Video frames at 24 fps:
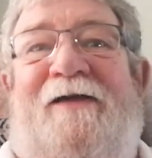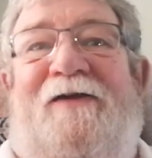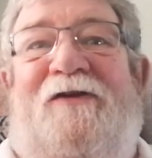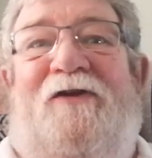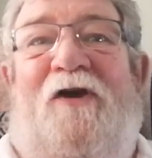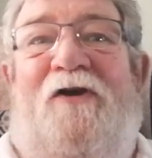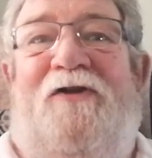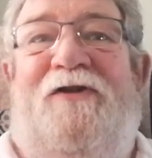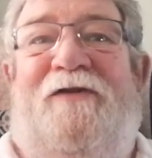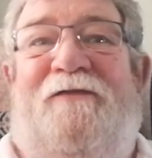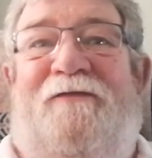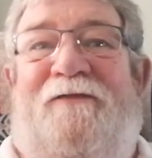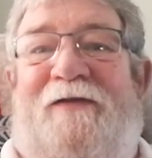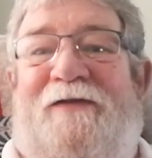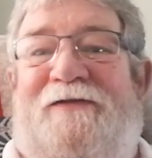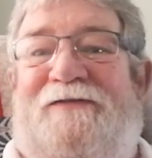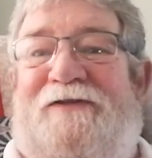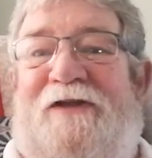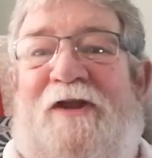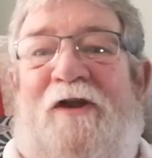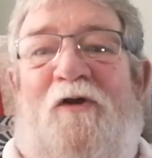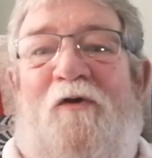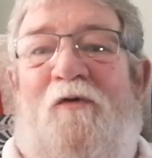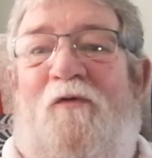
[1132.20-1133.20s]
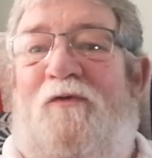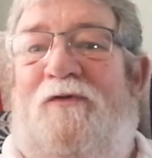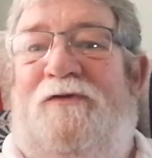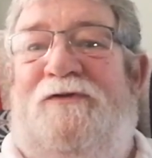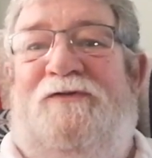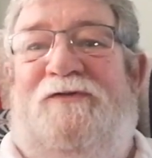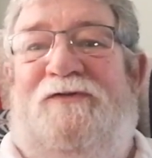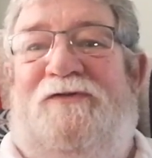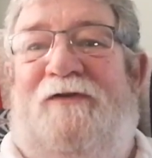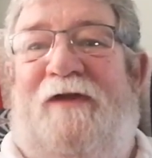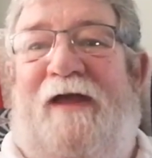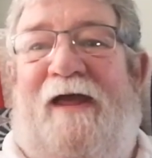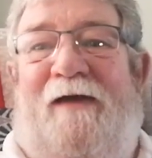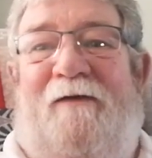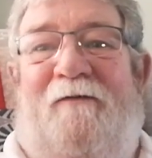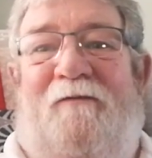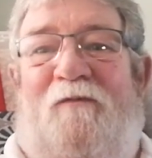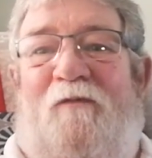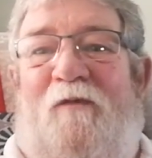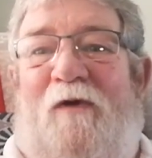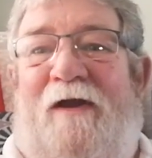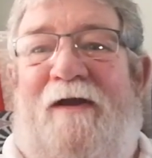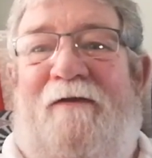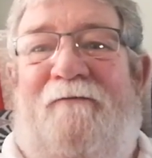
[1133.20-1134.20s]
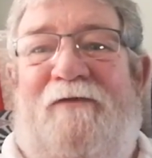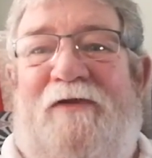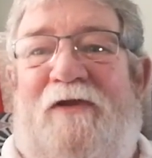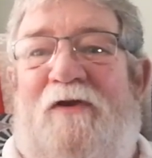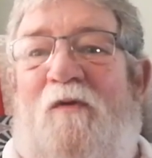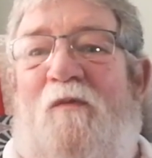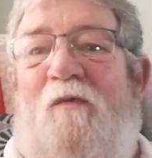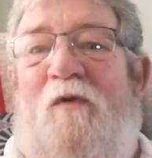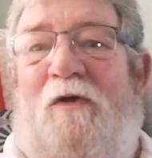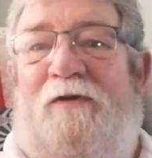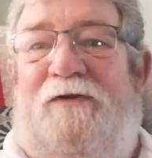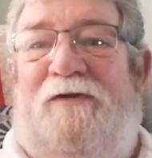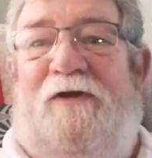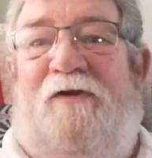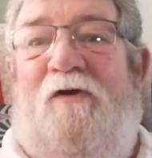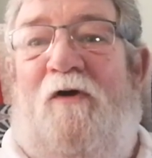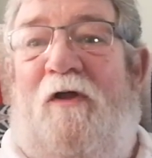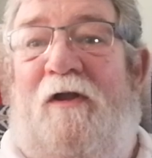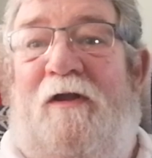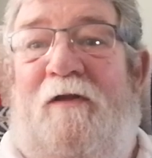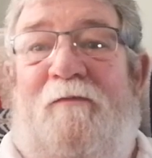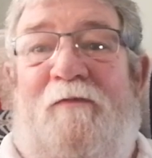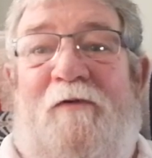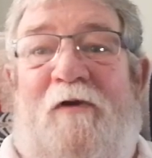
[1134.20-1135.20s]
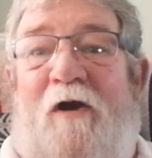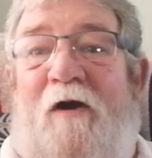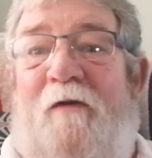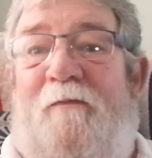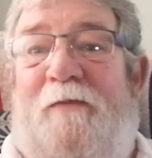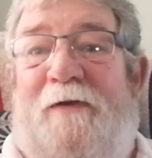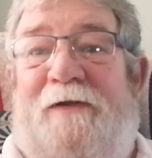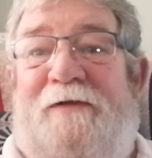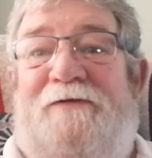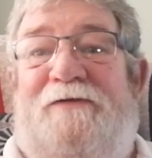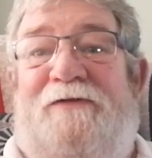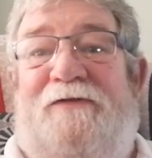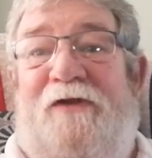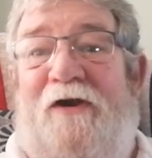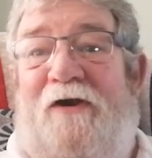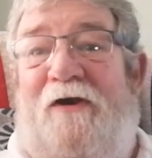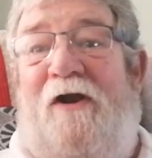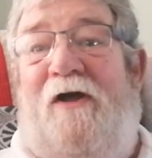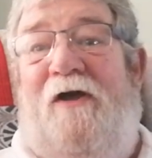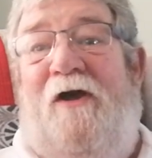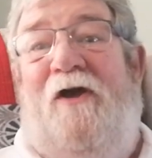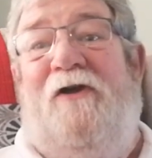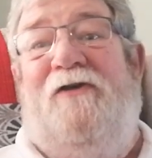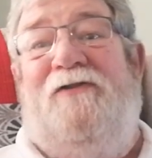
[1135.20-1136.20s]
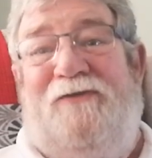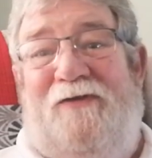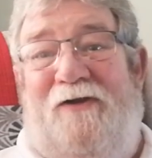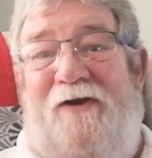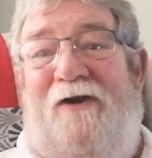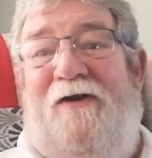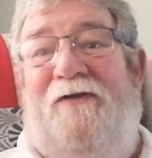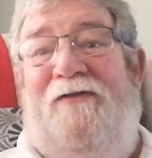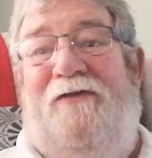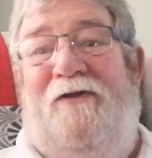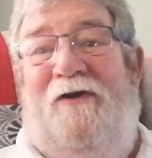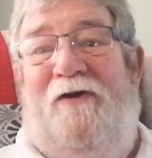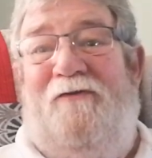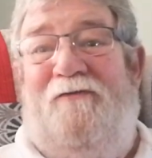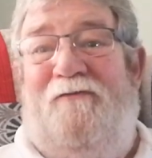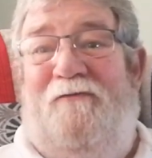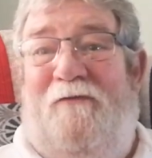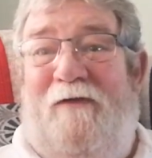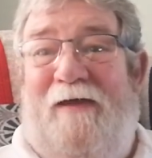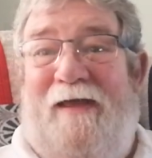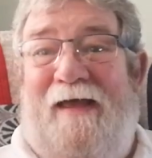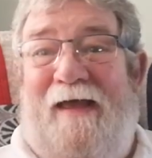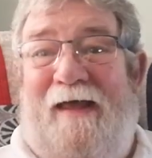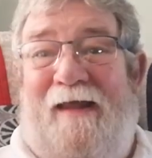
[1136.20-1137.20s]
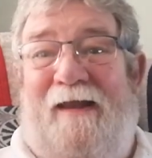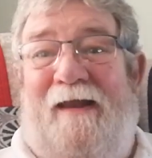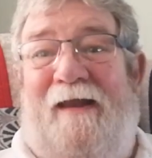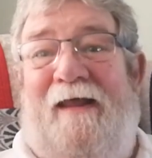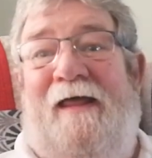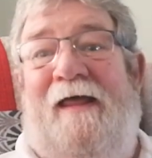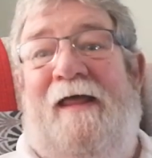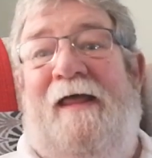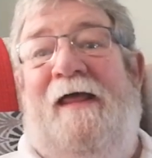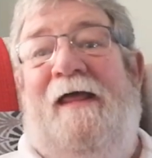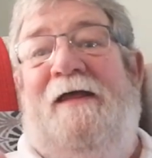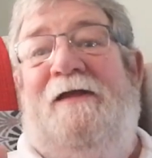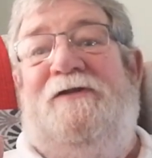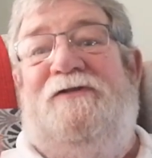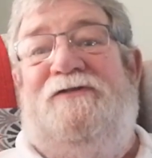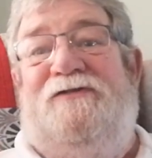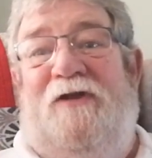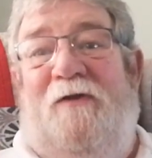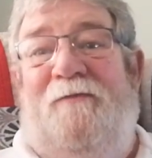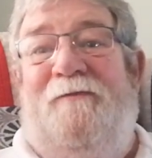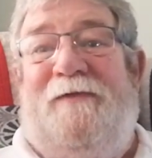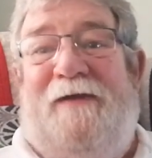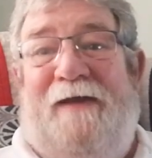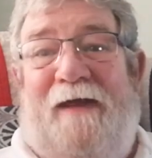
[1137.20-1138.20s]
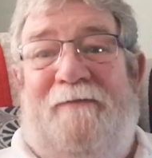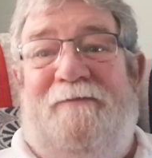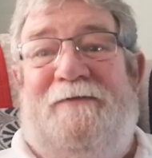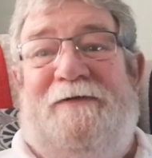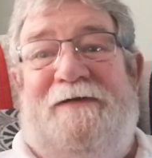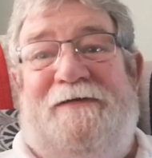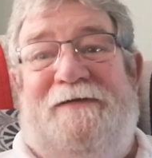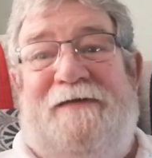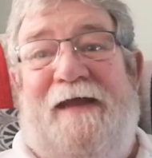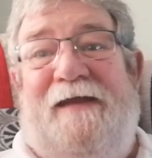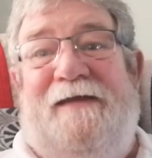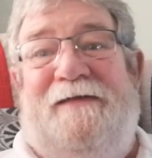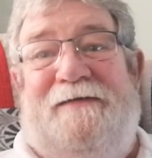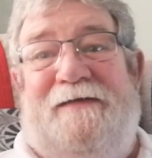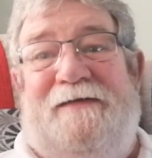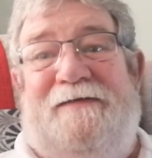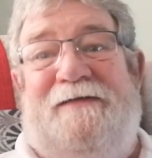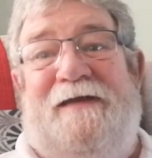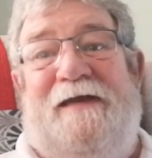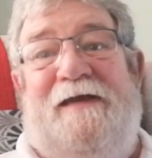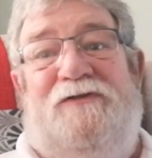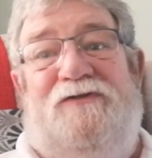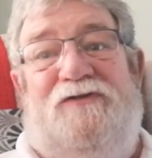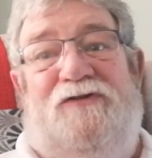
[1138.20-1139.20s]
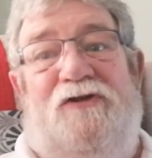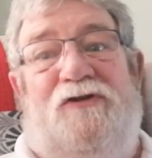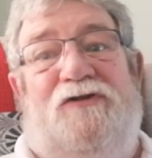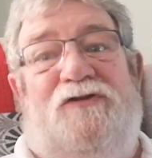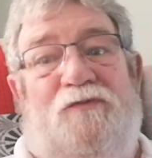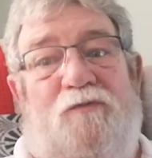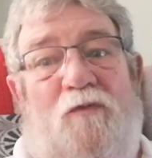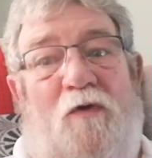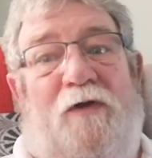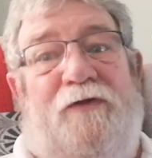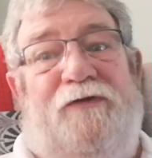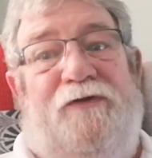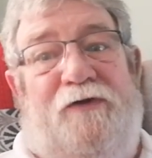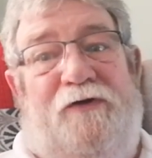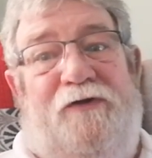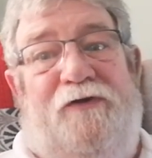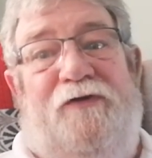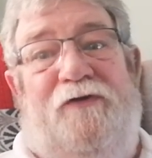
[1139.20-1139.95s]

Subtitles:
counterfeits, clones, whatever you want to call them, copies, they're out there, they're real. Sometimes it's nice to see just what they're